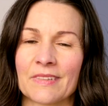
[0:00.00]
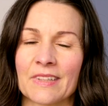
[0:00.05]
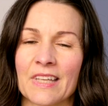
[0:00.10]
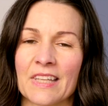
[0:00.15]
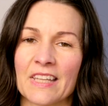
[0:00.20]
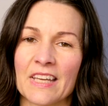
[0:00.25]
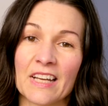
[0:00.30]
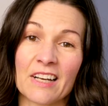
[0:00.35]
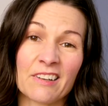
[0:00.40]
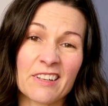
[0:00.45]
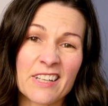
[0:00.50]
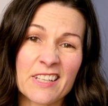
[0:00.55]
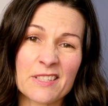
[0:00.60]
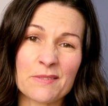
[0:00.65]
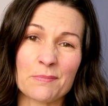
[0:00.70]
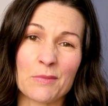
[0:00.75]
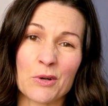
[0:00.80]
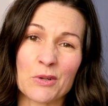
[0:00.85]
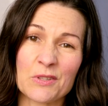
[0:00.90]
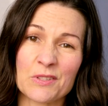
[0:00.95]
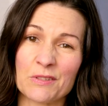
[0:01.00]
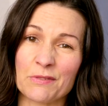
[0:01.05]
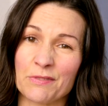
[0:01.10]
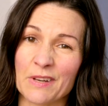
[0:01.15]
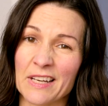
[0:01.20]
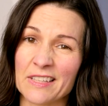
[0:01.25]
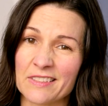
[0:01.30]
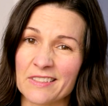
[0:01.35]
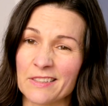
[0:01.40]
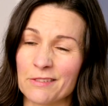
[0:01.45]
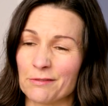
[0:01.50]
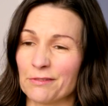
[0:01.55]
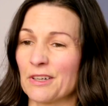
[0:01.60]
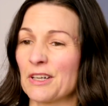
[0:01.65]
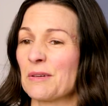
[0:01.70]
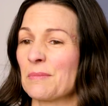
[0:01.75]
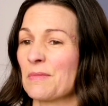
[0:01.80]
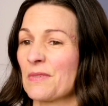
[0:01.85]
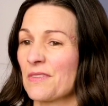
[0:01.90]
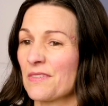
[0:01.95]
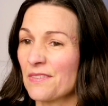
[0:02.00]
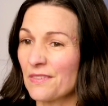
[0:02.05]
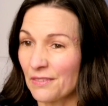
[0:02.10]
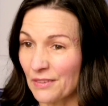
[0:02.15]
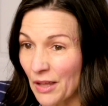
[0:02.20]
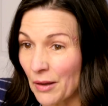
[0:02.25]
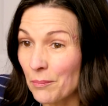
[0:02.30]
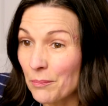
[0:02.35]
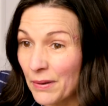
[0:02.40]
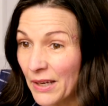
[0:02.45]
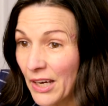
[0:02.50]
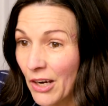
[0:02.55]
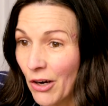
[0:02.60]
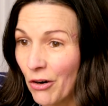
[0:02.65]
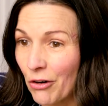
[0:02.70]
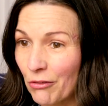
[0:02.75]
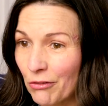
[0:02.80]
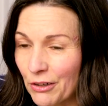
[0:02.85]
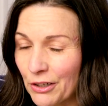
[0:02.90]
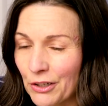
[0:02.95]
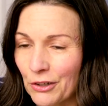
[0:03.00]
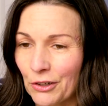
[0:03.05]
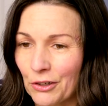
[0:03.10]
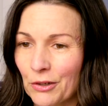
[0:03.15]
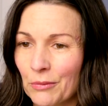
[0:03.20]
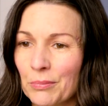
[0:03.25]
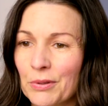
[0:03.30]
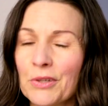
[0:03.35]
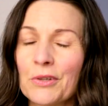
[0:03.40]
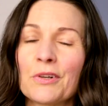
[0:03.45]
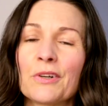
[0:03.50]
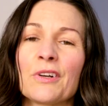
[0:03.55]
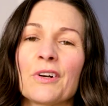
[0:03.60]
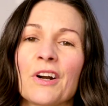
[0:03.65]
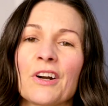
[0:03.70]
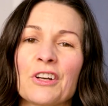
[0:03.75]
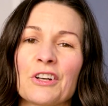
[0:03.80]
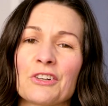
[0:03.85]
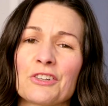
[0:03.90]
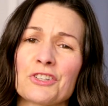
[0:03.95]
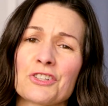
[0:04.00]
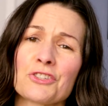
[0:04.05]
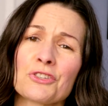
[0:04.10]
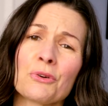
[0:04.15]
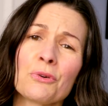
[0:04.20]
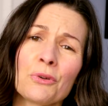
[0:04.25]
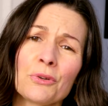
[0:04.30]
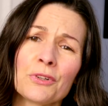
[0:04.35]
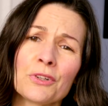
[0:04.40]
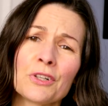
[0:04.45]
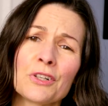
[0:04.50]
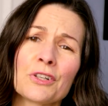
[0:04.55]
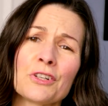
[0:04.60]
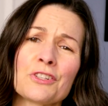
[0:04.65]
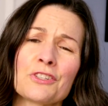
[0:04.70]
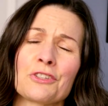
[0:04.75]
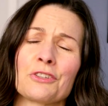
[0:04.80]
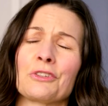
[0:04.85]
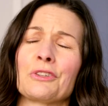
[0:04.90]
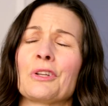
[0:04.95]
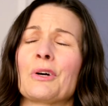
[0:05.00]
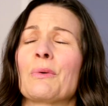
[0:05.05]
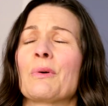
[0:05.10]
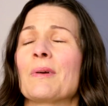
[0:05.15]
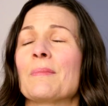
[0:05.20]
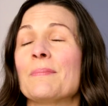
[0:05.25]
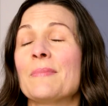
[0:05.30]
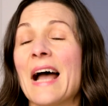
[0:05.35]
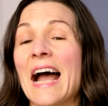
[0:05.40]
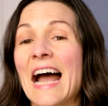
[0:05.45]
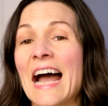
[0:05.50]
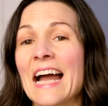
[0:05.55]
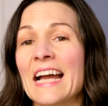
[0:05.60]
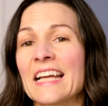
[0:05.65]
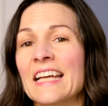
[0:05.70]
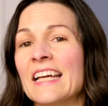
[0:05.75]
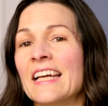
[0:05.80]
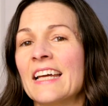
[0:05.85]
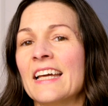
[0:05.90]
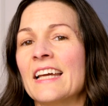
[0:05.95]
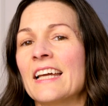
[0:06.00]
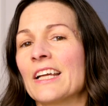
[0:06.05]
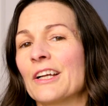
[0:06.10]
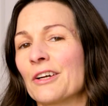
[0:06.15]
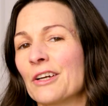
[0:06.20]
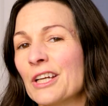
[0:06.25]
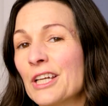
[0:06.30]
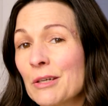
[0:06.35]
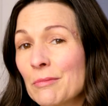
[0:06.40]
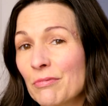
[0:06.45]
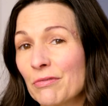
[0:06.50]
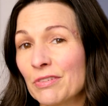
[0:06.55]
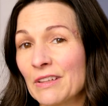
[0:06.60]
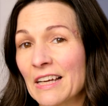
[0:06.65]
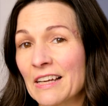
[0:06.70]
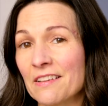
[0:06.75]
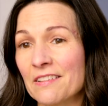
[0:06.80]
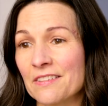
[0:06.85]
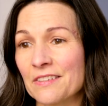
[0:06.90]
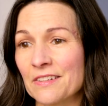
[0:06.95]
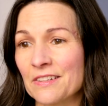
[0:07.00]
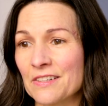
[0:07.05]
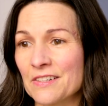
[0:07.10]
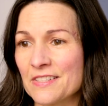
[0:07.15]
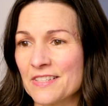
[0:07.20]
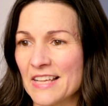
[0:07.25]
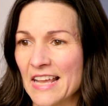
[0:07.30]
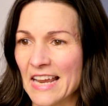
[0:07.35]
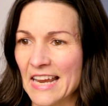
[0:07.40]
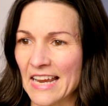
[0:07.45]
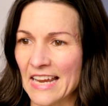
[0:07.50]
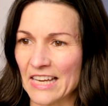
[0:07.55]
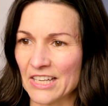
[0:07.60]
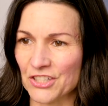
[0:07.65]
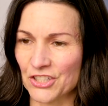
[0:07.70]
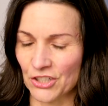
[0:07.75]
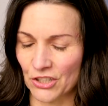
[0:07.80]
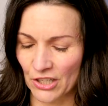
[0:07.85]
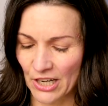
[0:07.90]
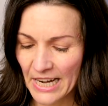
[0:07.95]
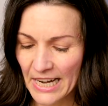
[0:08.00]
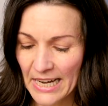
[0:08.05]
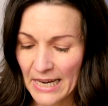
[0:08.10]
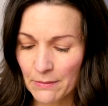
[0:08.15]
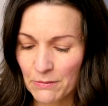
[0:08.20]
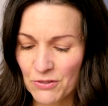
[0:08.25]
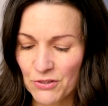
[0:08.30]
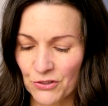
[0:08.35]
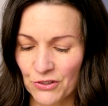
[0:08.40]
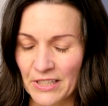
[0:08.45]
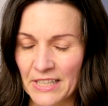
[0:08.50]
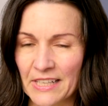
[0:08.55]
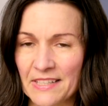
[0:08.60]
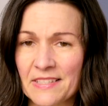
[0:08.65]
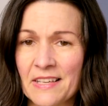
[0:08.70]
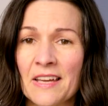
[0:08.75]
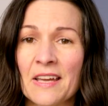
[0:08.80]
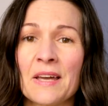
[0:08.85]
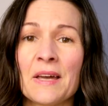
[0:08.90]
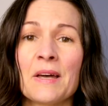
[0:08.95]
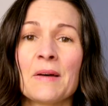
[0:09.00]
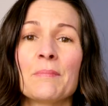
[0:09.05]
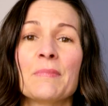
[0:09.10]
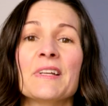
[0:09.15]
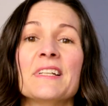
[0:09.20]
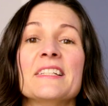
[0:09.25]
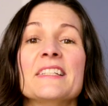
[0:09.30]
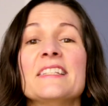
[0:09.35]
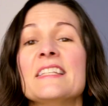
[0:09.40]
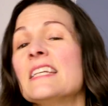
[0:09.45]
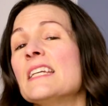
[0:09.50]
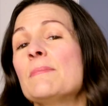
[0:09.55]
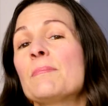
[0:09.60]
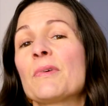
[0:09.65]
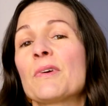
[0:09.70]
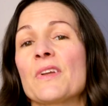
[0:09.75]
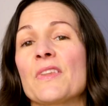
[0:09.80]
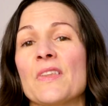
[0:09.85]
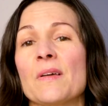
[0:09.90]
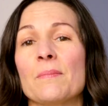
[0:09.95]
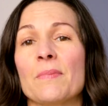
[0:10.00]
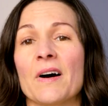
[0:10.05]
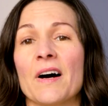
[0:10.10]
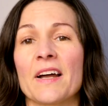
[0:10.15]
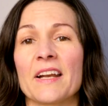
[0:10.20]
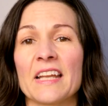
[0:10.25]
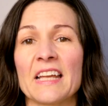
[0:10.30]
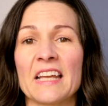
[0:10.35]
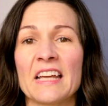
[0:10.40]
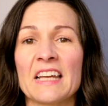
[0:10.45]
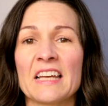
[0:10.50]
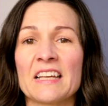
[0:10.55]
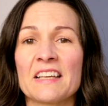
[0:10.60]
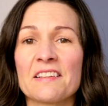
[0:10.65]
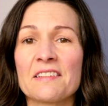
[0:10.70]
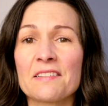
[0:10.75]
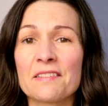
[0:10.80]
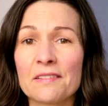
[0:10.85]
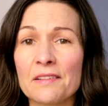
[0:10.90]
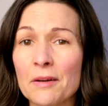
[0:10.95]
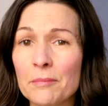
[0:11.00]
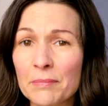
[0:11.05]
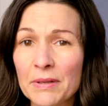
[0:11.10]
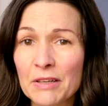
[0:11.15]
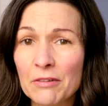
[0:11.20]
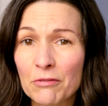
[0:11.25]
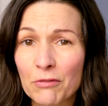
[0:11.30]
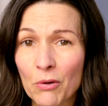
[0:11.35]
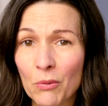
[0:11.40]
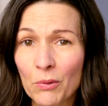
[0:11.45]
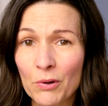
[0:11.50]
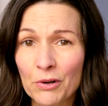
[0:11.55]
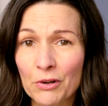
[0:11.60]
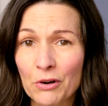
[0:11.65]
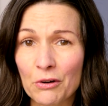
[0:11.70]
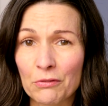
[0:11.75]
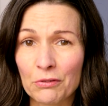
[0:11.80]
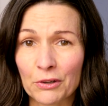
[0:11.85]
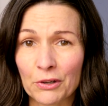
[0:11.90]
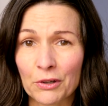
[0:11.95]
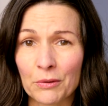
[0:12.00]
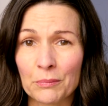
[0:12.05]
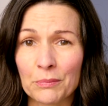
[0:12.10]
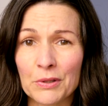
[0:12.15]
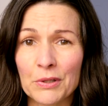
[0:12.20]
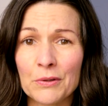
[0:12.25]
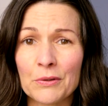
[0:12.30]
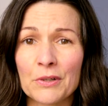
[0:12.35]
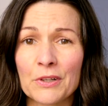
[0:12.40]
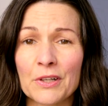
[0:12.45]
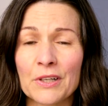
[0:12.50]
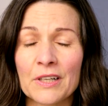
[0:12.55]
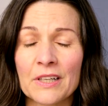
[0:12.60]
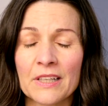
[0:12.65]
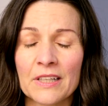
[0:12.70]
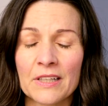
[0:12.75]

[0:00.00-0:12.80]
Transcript: The areas most affected from slumping over your computer are your shoulders, your lower back, your hip flexors, and your hamstrings. But deeper in the body, slumping forward over computer